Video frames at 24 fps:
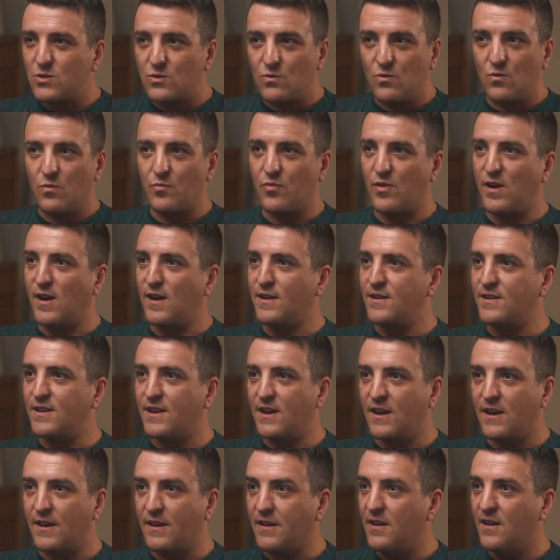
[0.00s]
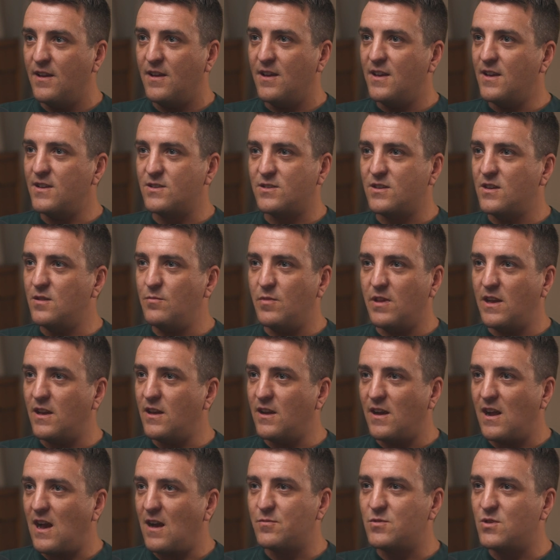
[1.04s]
personal branding. It's going to be
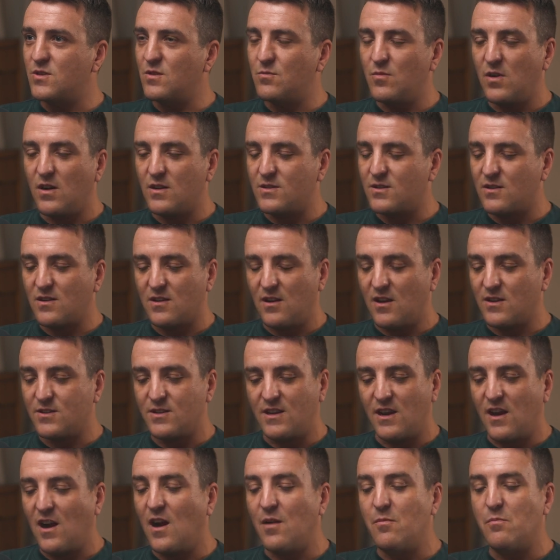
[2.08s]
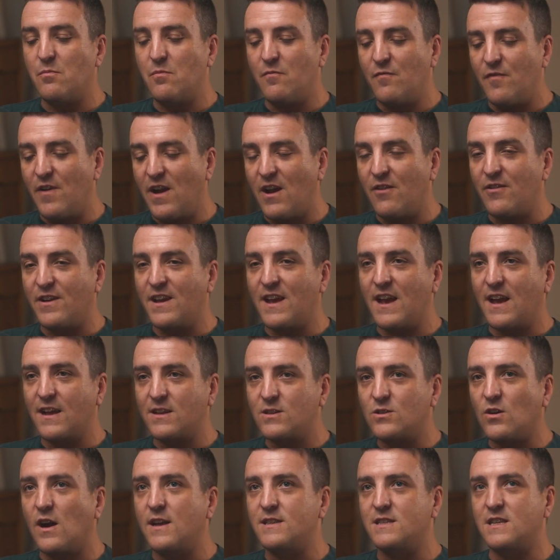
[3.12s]
an absolute masterclass in it. I'm very
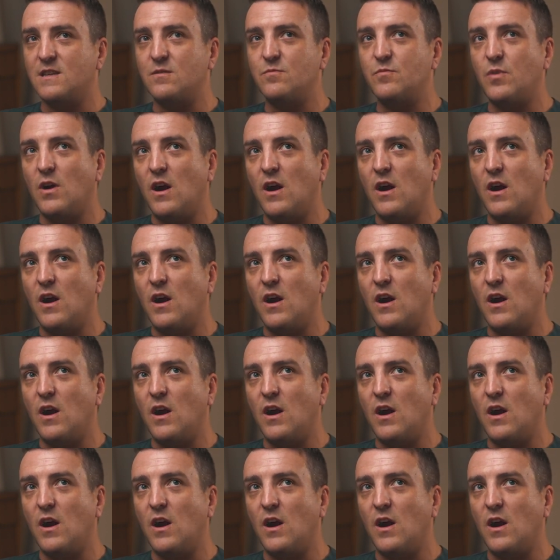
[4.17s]
excited.